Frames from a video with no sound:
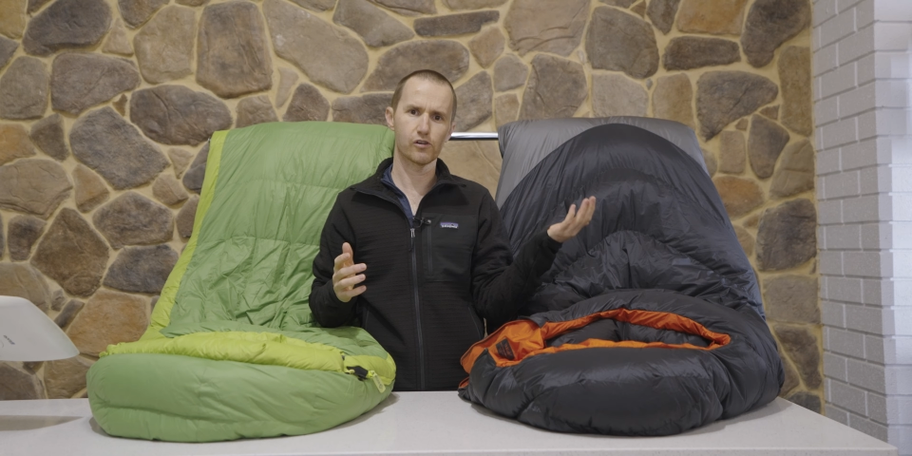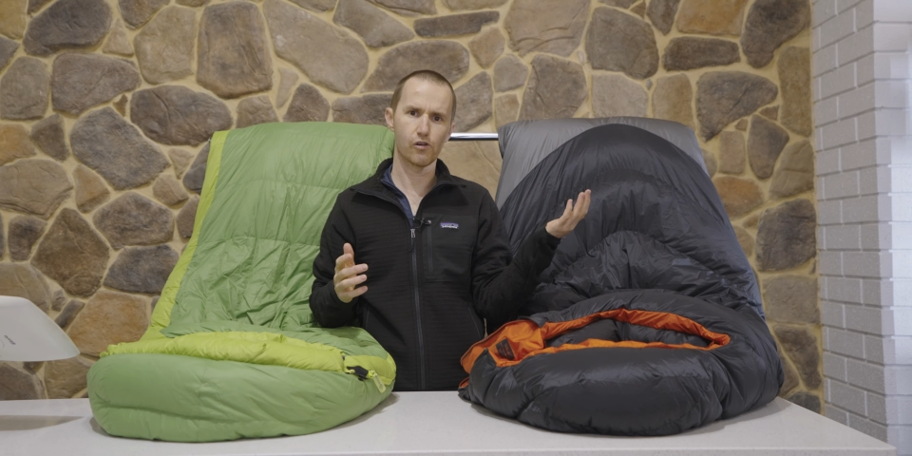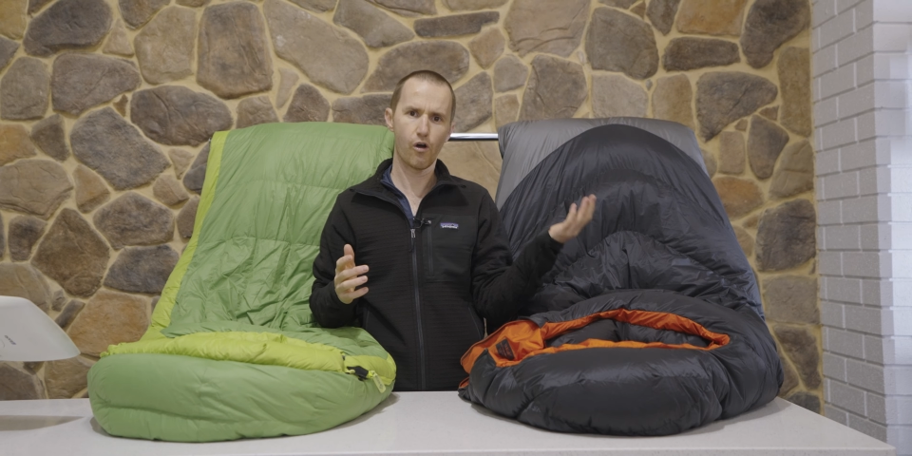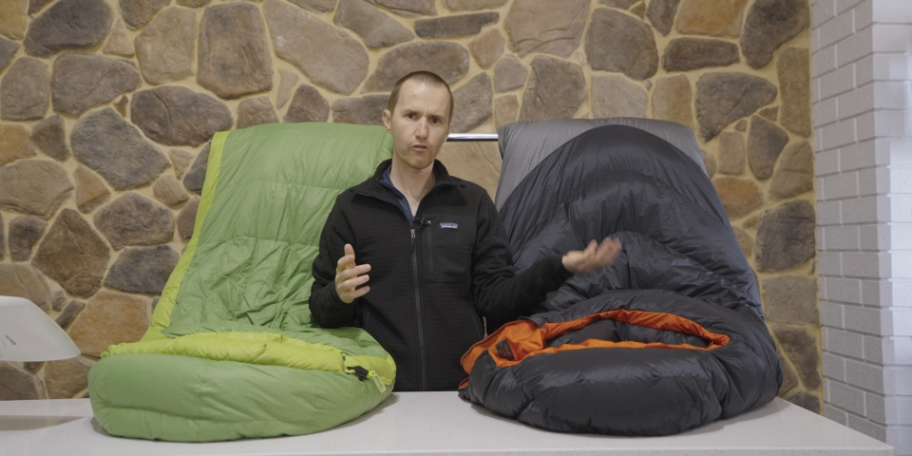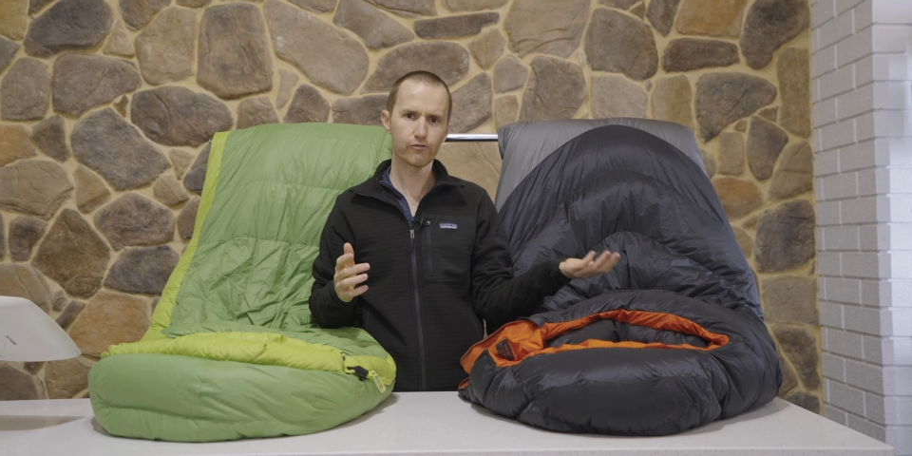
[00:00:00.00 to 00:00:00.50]
the
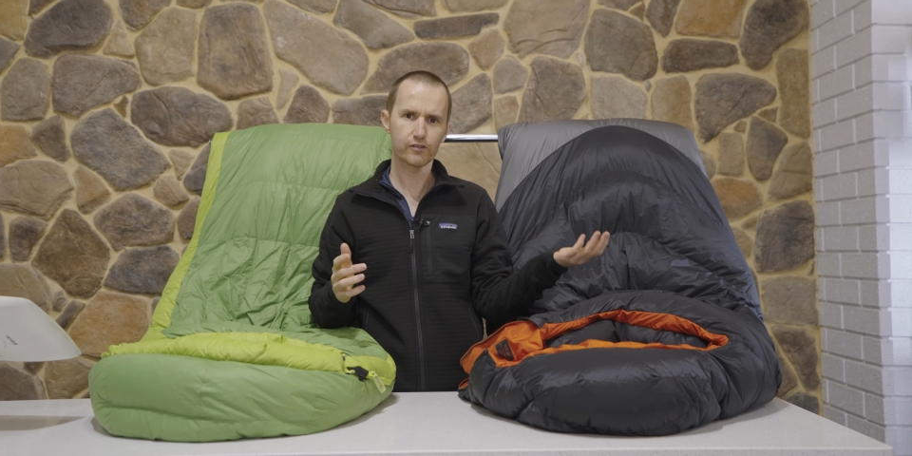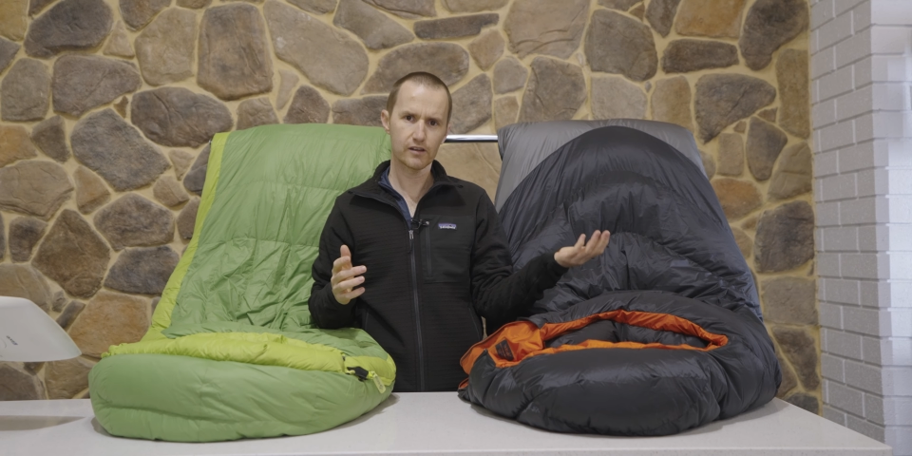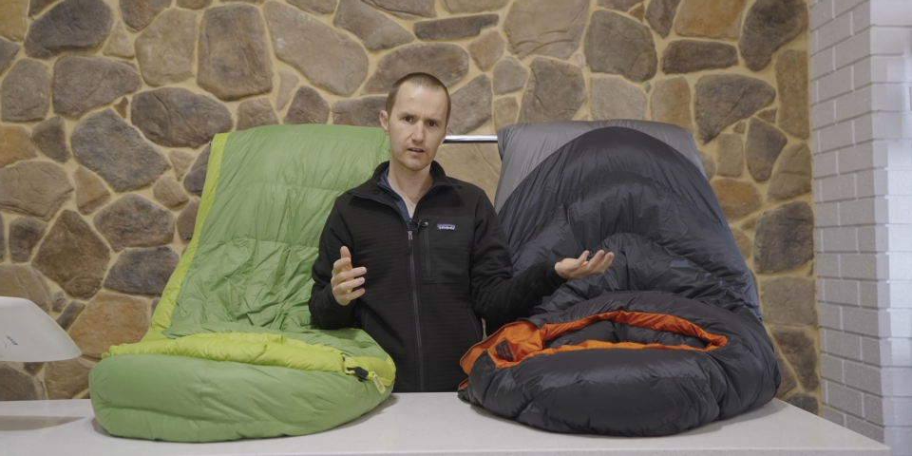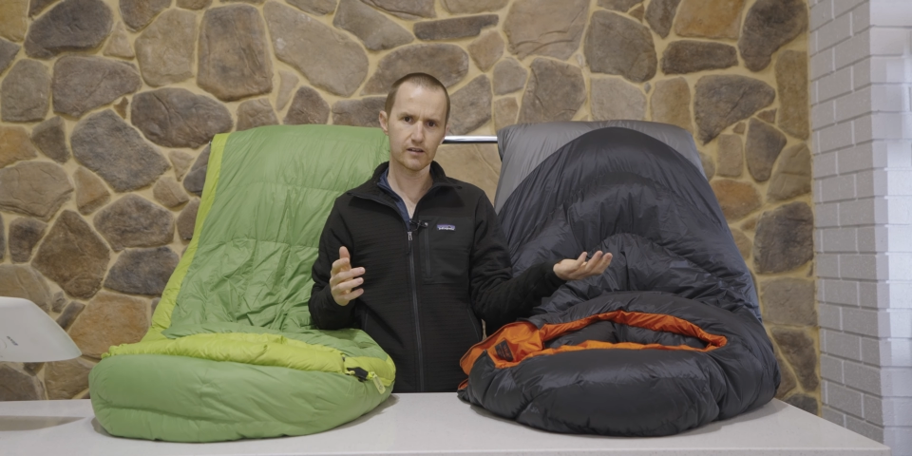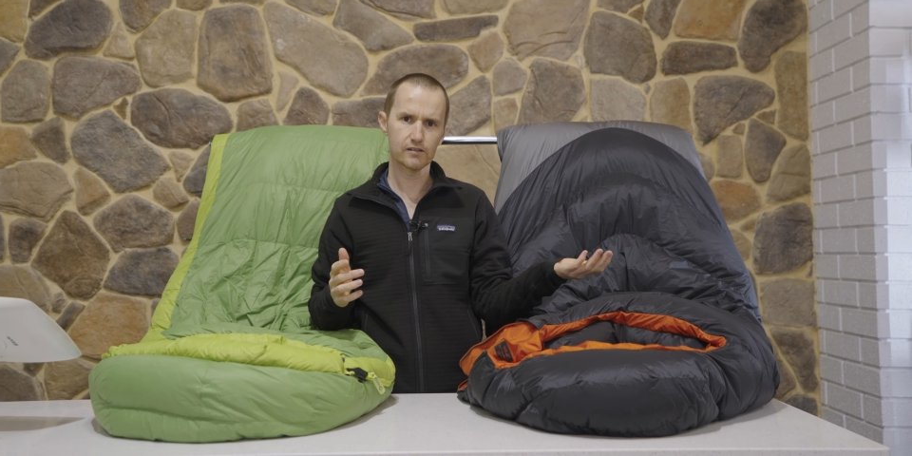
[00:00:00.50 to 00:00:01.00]

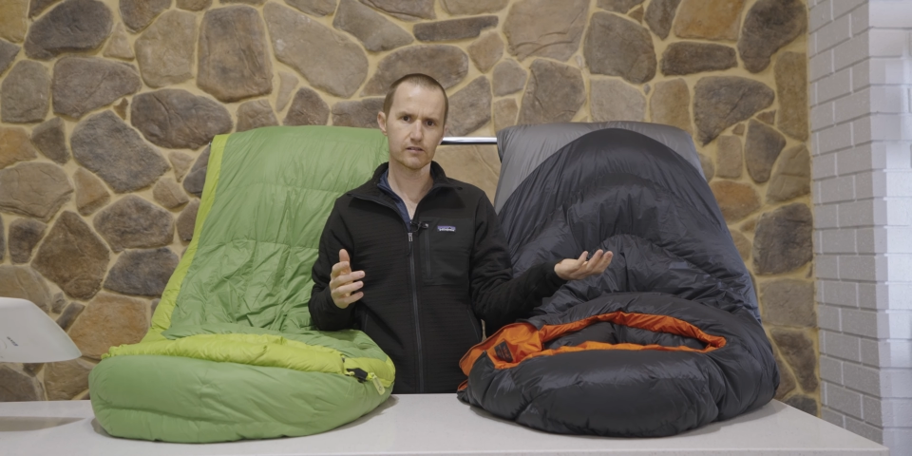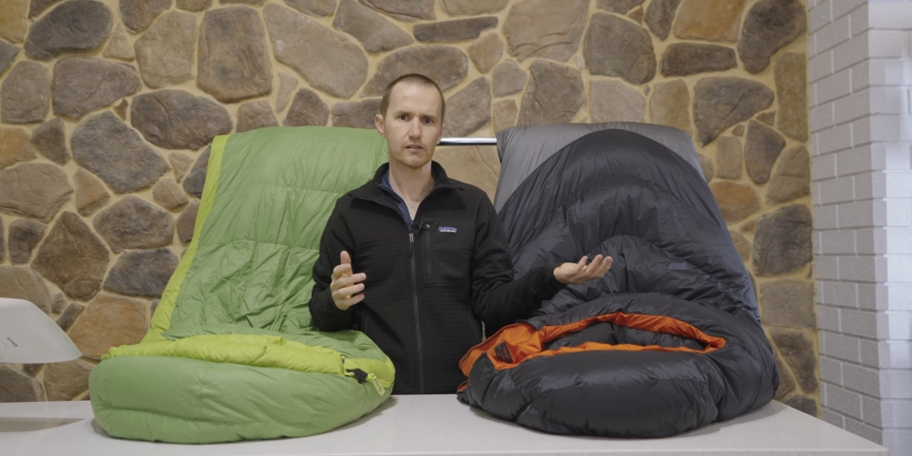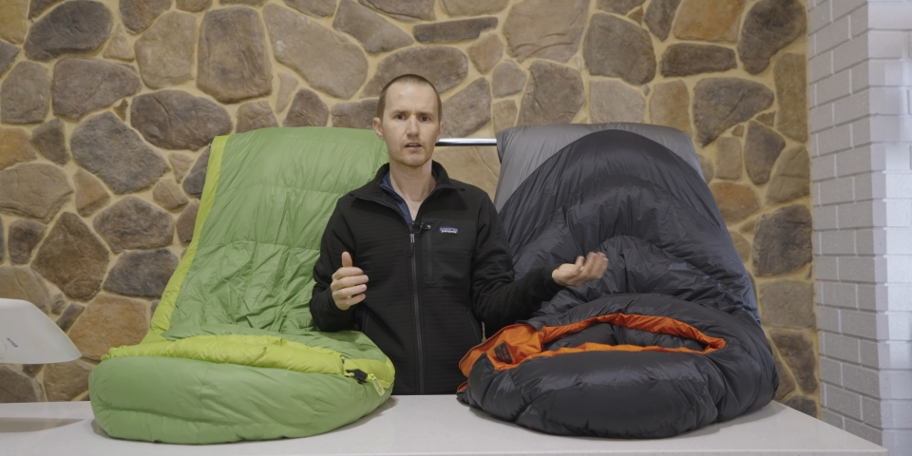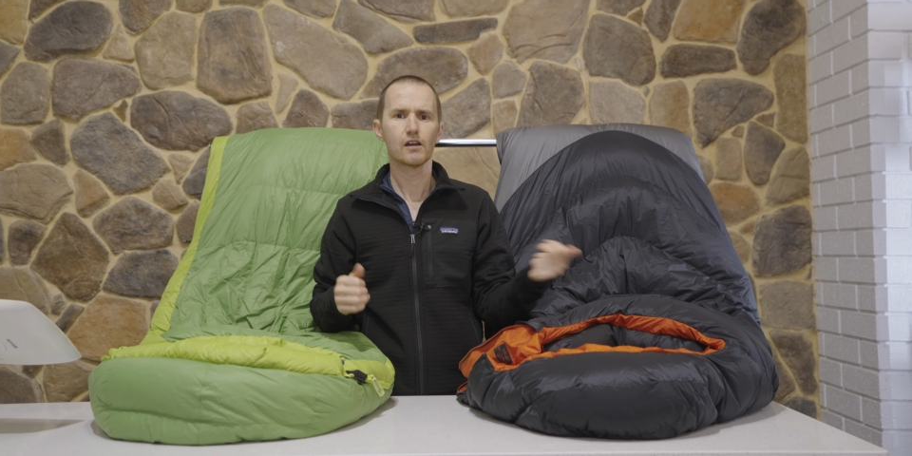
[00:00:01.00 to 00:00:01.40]
loft is